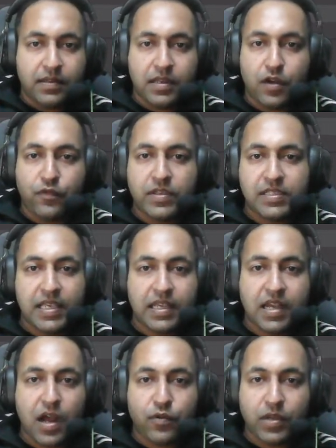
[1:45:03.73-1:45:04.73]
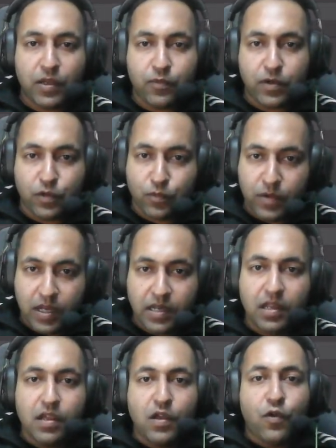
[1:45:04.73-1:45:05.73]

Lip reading: Now we say count equal to 1,